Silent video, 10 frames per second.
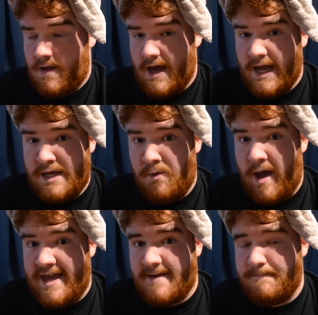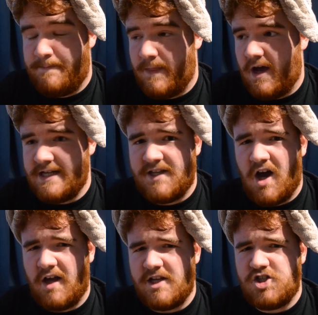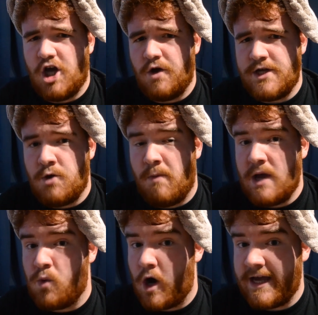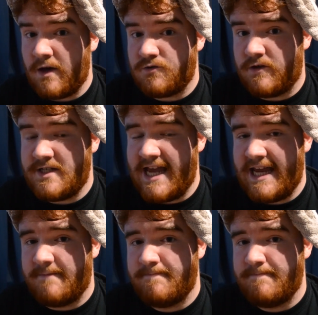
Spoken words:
Anyway, I thought I'd show you my workout routine.